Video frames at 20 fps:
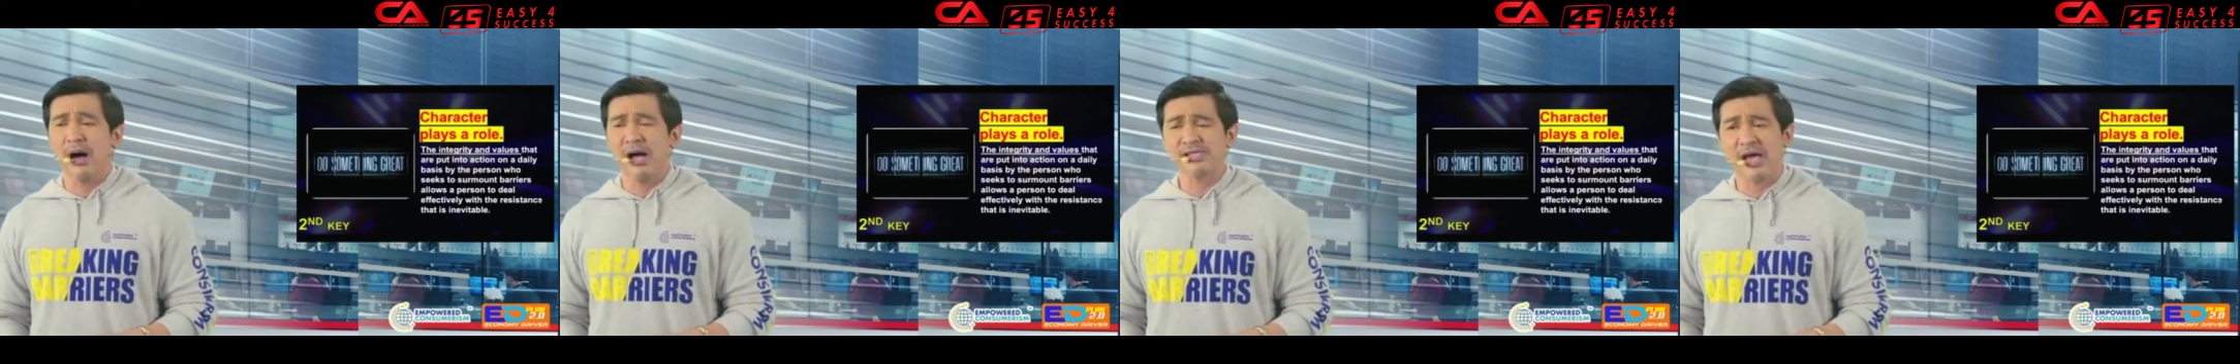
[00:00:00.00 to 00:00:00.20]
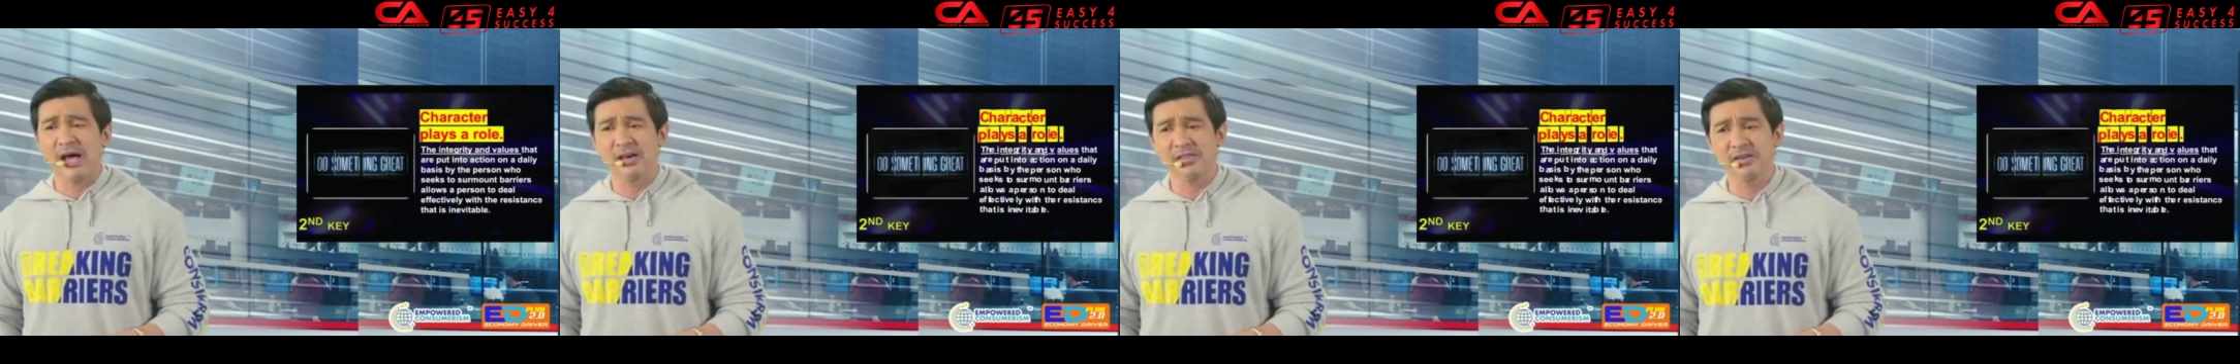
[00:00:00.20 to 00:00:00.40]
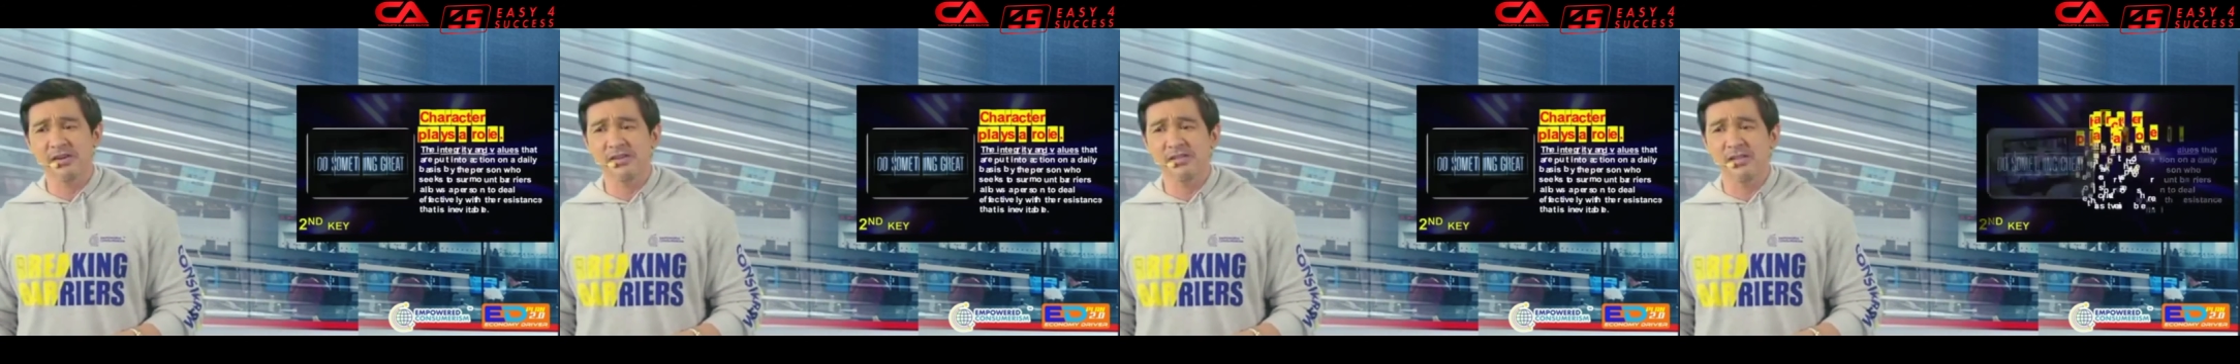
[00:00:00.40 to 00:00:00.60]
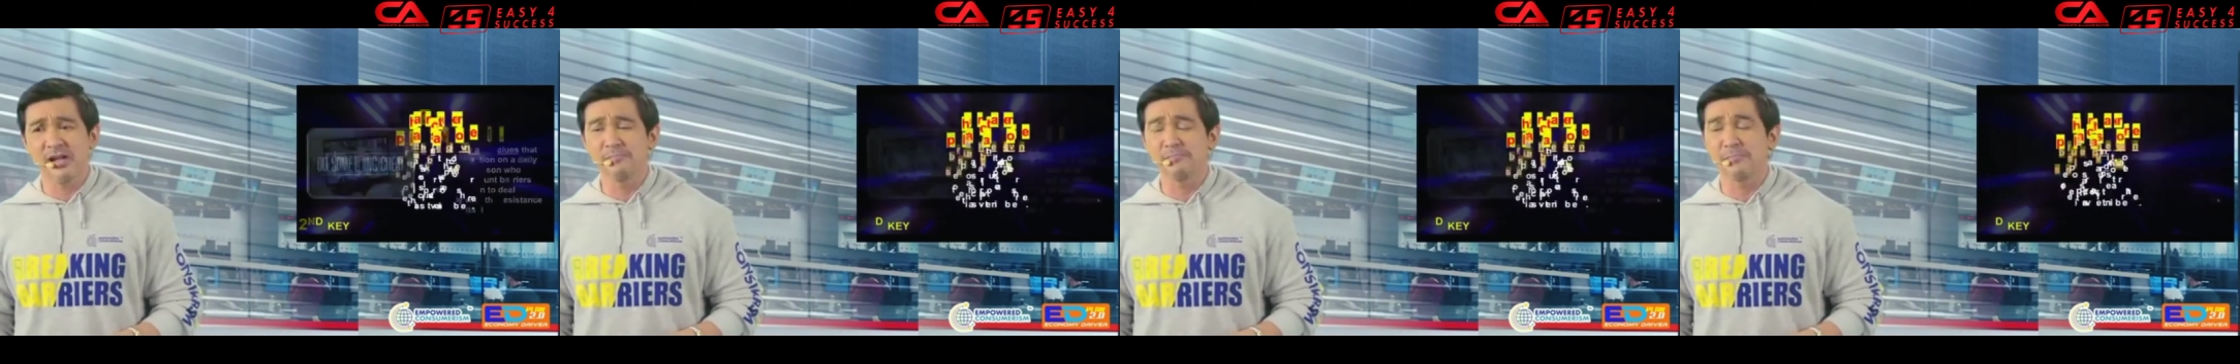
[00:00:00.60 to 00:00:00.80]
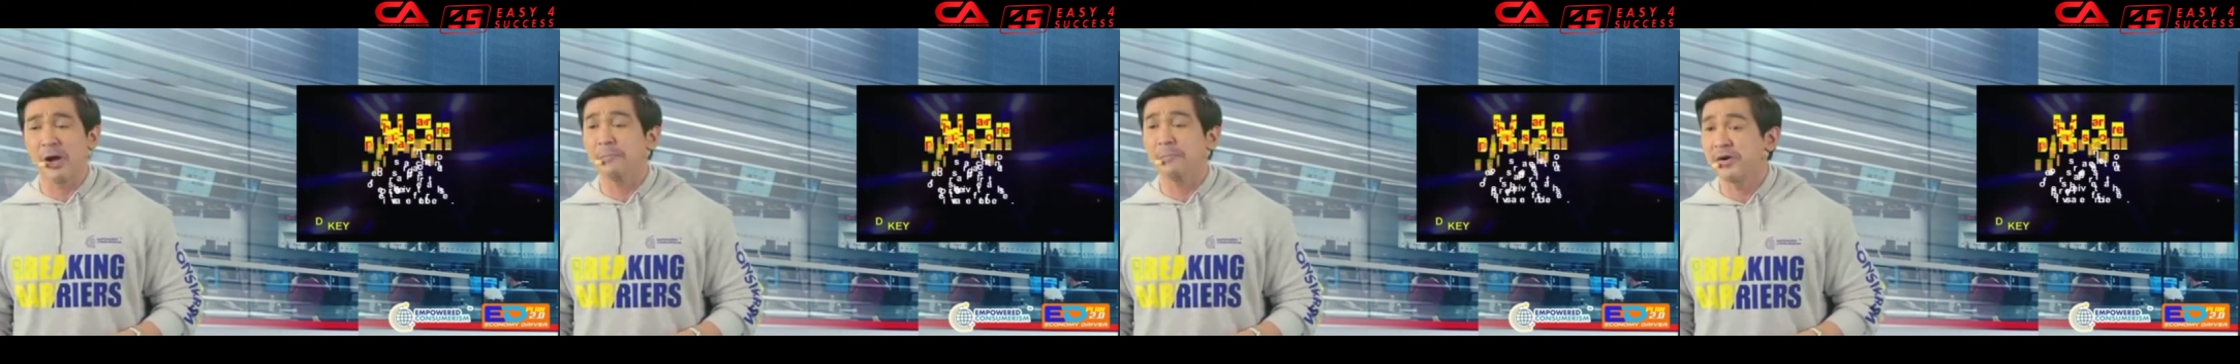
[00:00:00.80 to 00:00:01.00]
as other
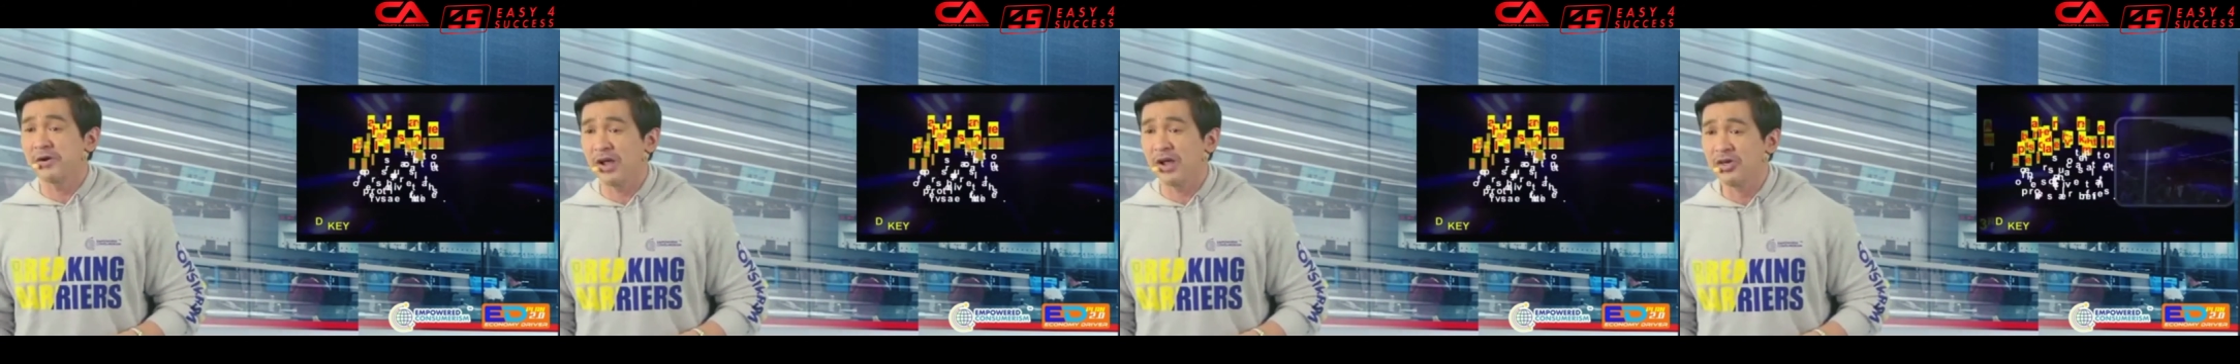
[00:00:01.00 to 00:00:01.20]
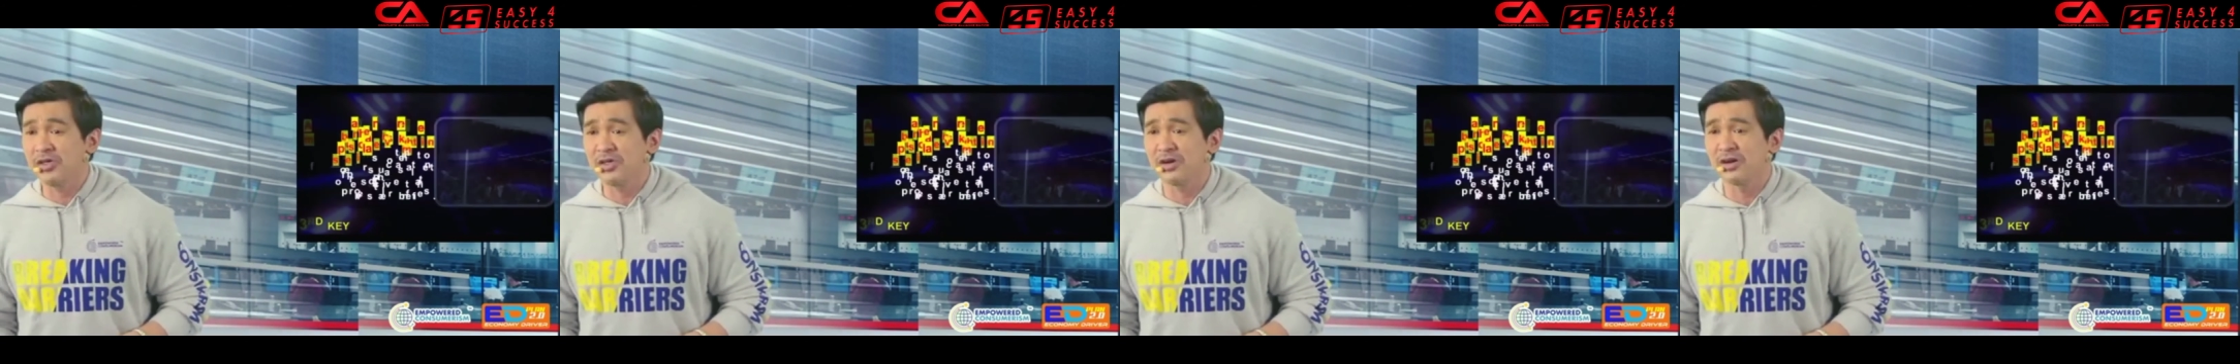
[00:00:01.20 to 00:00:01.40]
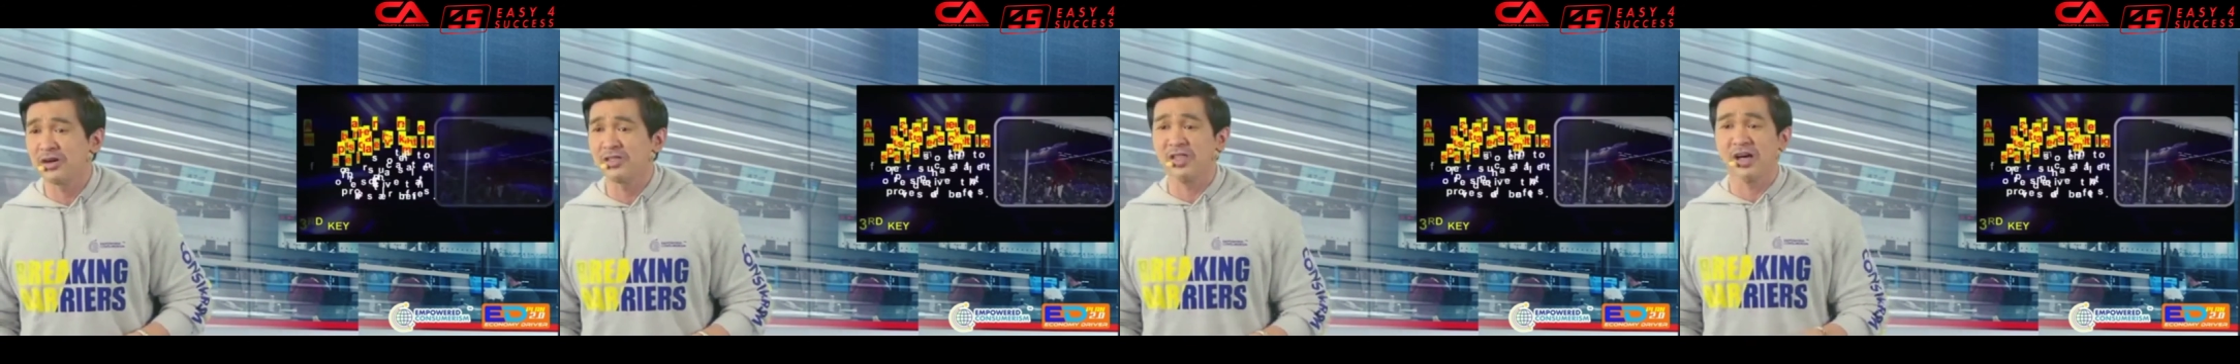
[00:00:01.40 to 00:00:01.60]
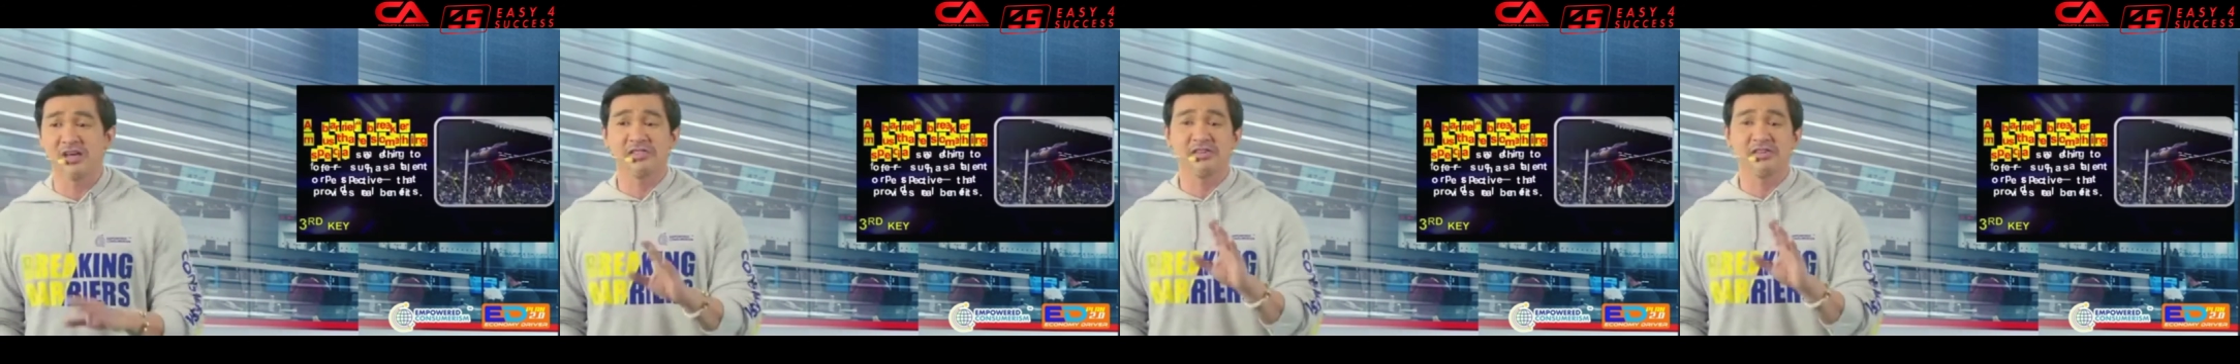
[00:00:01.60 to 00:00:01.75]
than preparation,